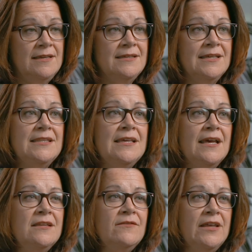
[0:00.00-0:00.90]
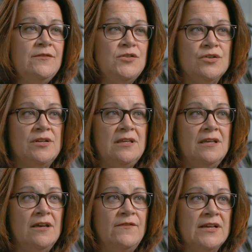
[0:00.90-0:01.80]
Yet the end-of-life
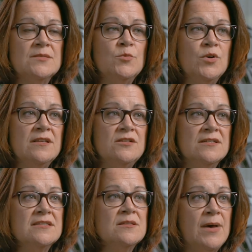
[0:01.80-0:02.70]
journey affects more than just the